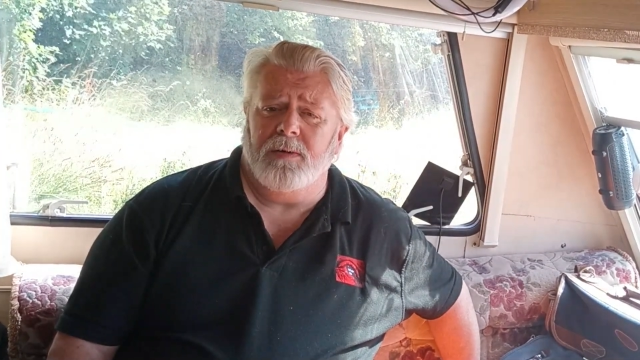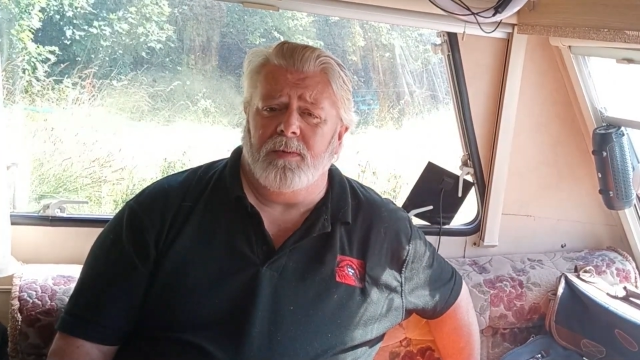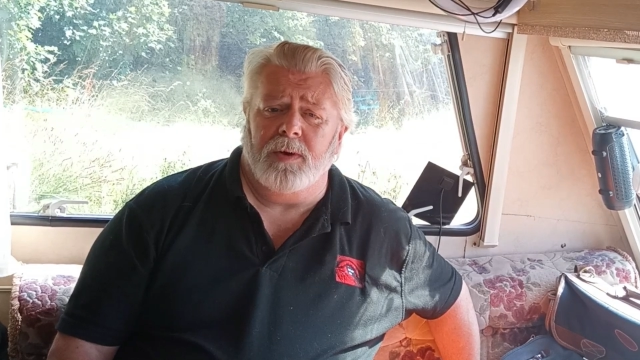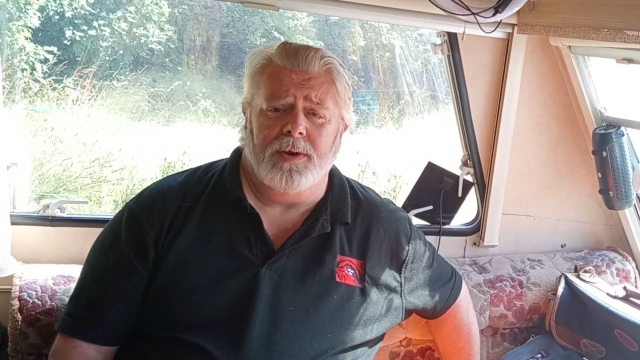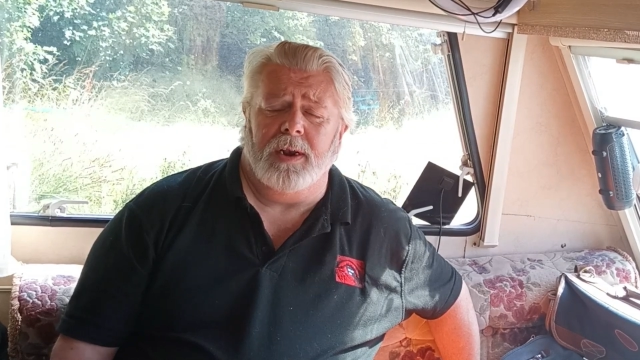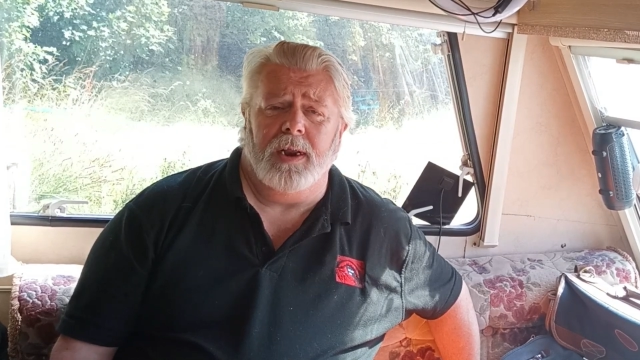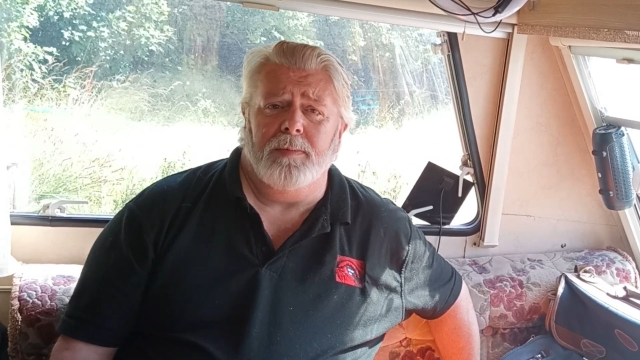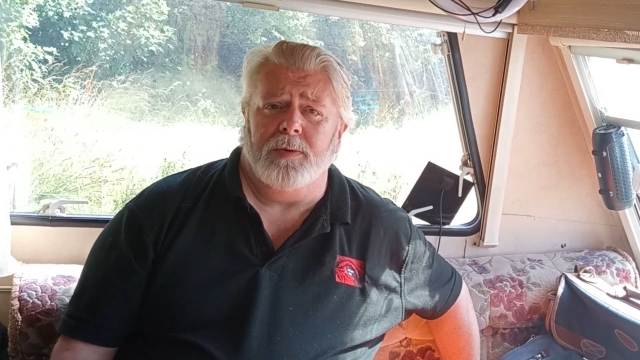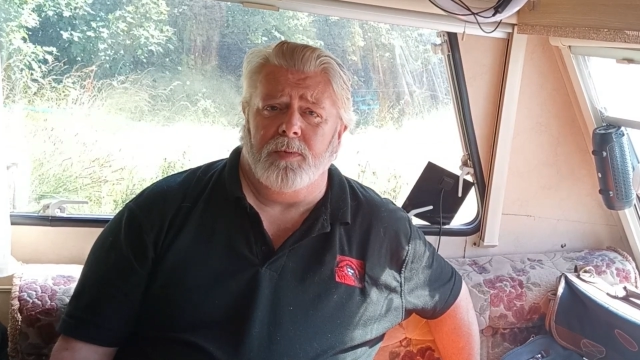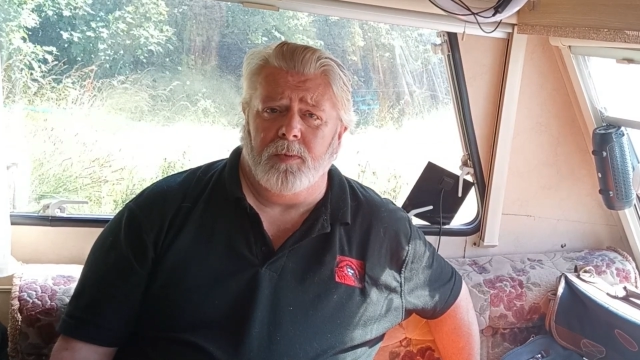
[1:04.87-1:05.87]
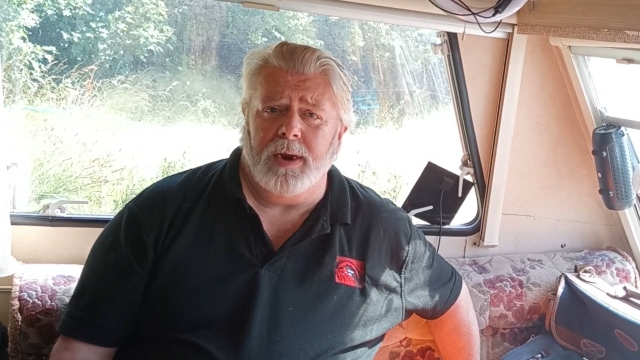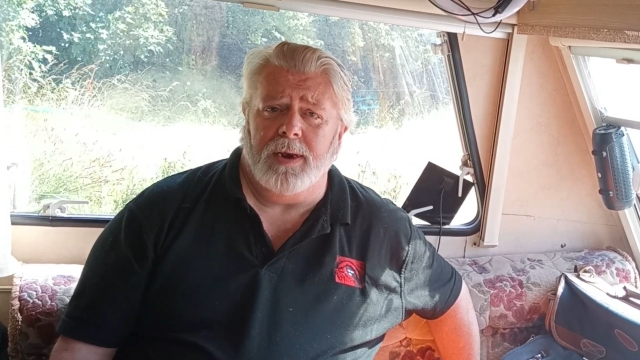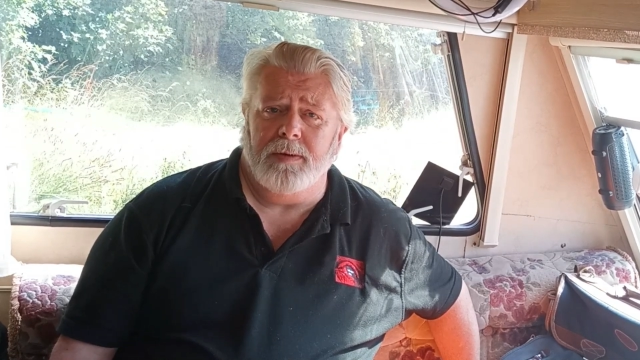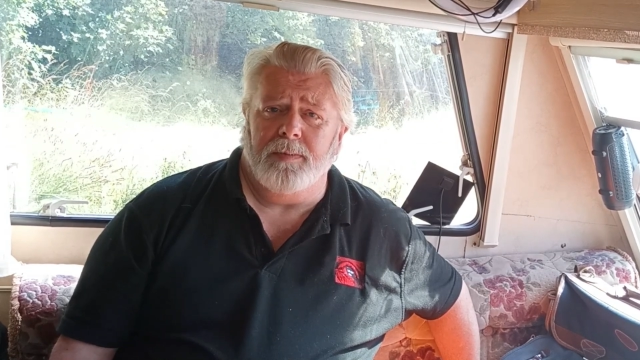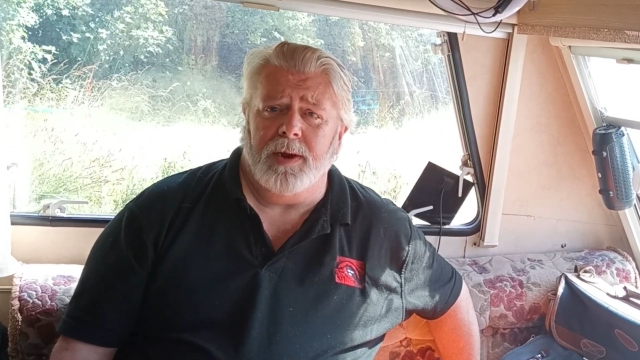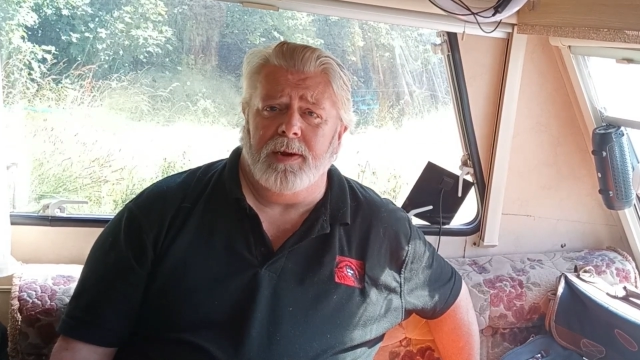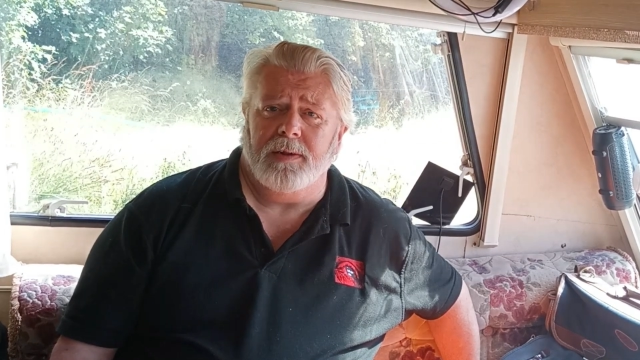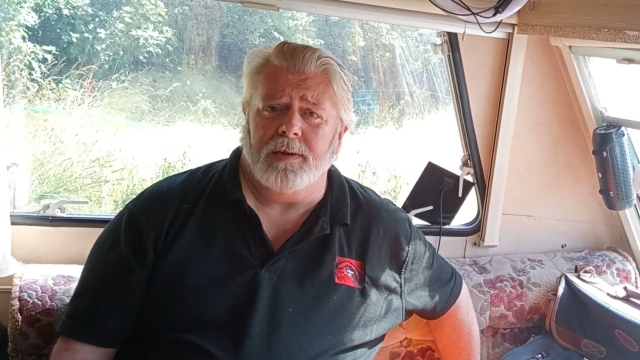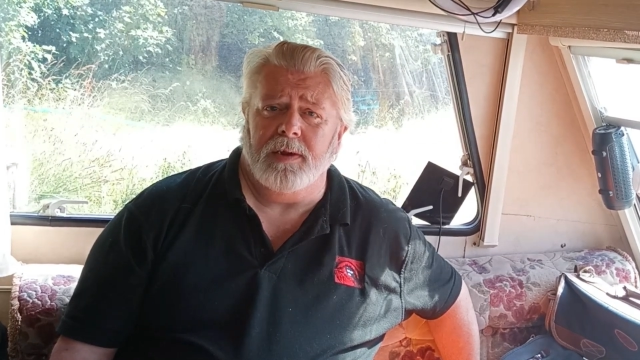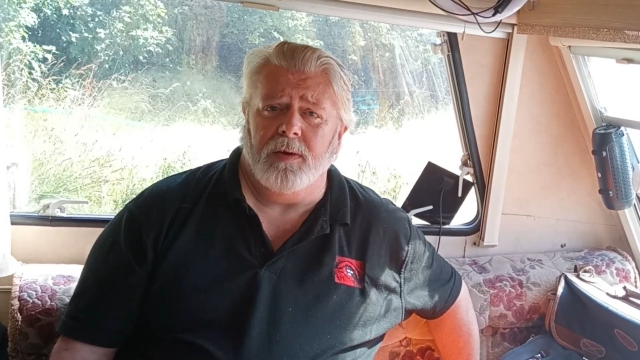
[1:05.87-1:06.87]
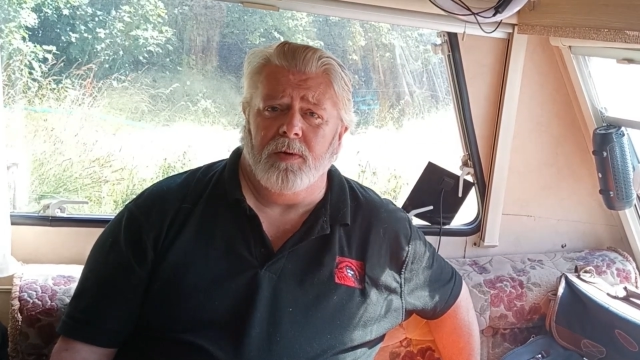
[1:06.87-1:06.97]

wanted Labour to win, because the